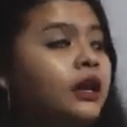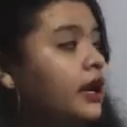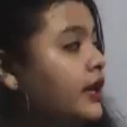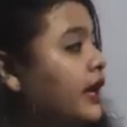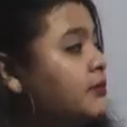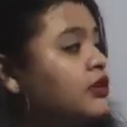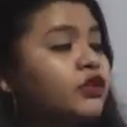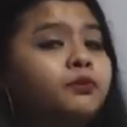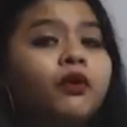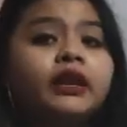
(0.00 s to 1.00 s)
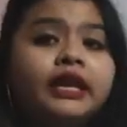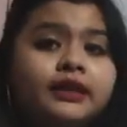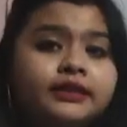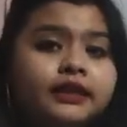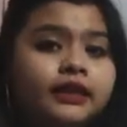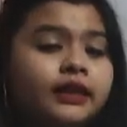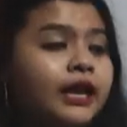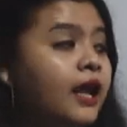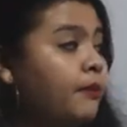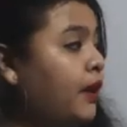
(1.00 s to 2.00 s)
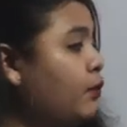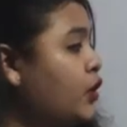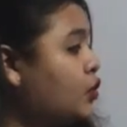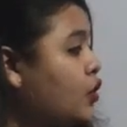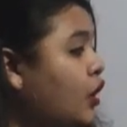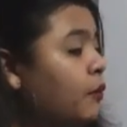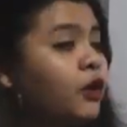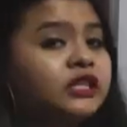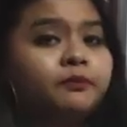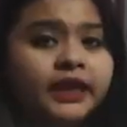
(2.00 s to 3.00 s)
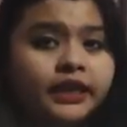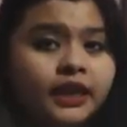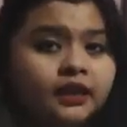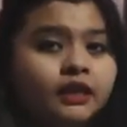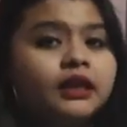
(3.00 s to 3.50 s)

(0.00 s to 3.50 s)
It comes out spontaneously. But when you talk about speaking,